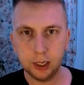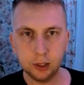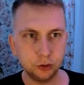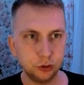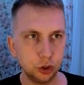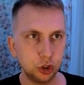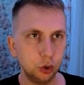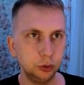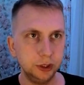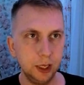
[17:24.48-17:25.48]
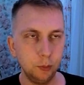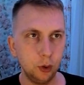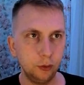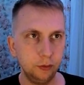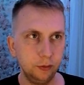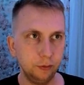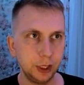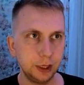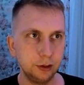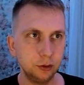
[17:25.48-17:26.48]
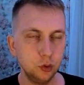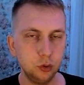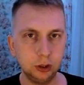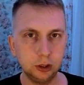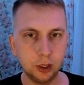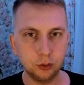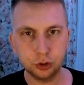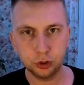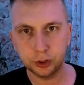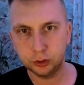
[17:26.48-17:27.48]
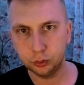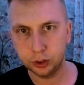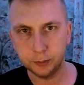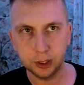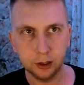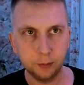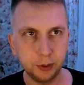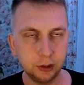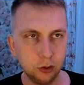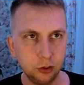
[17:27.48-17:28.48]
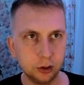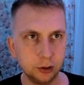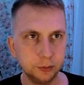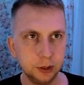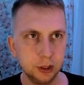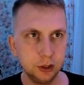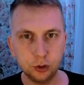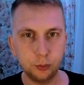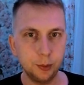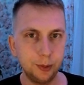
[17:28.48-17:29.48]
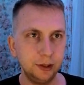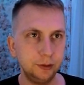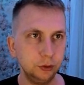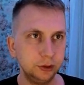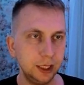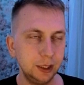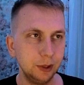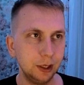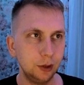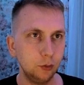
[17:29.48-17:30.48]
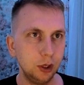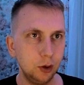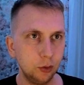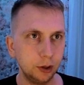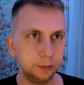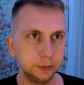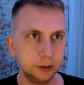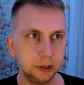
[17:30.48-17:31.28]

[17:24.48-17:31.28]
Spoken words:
I also showed demo with Google Cloud, so it took me a bit longer. So probably it will take me like 1 hour.